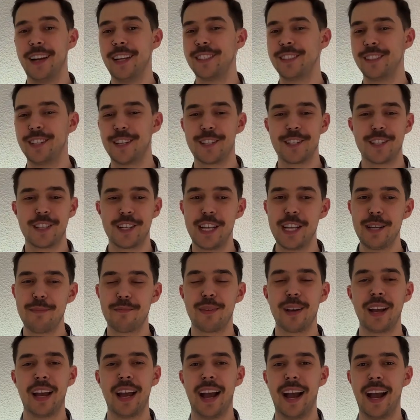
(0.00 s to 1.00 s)
It's not
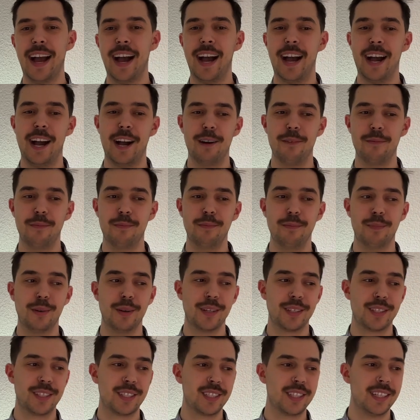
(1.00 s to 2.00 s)
cheap,
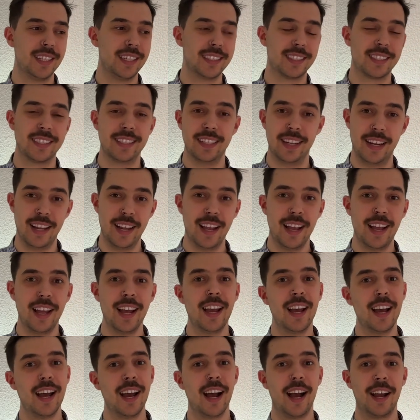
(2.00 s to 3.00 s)
but listen,
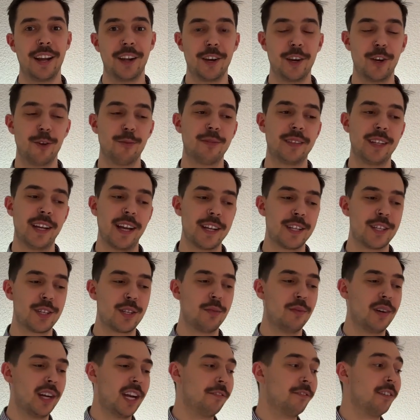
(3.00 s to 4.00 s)
I hope that
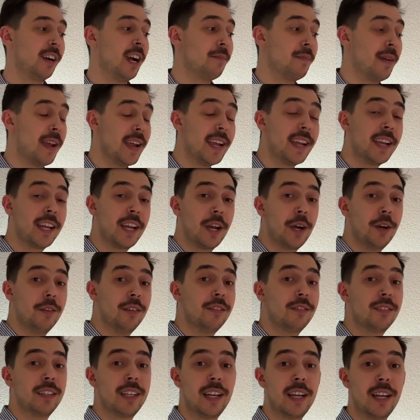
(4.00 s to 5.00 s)
whatever I make
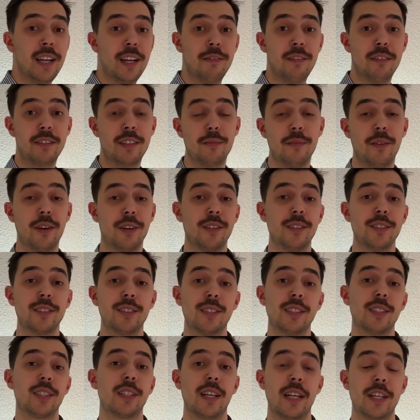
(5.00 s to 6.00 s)
with the
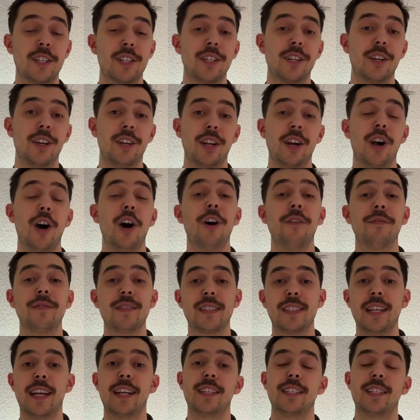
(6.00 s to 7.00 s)
models is actually going to
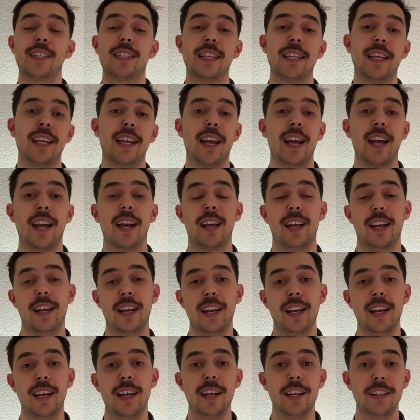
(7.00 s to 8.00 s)
offset the
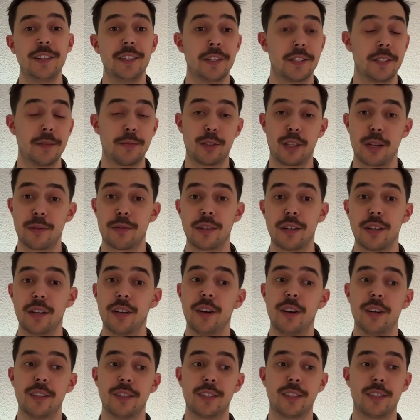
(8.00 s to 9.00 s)
subscription
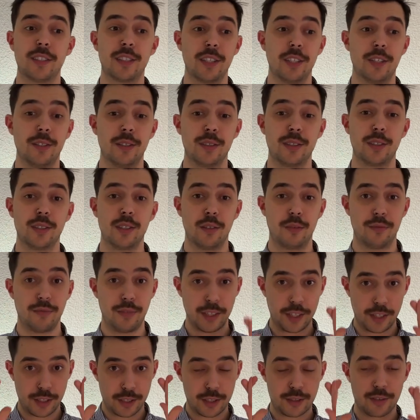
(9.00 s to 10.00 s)
costs. So
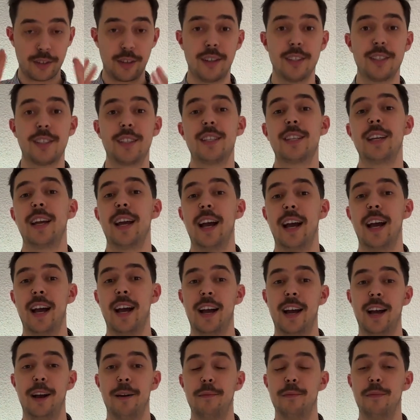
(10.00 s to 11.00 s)
fingers crossed,
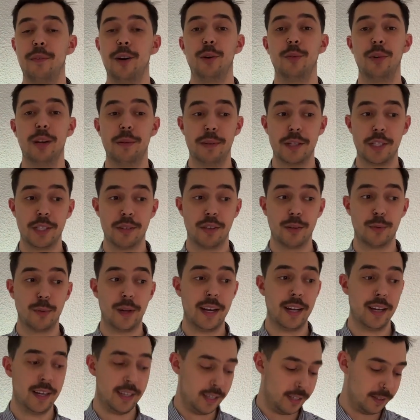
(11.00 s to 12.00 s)
we'll be doing
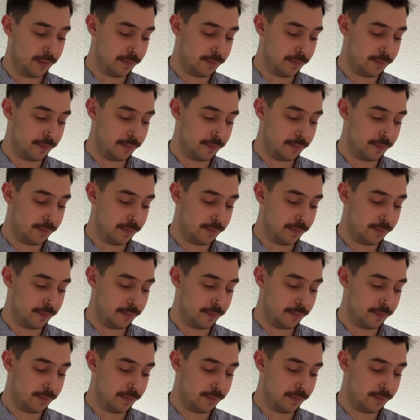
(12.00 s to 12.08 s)
well.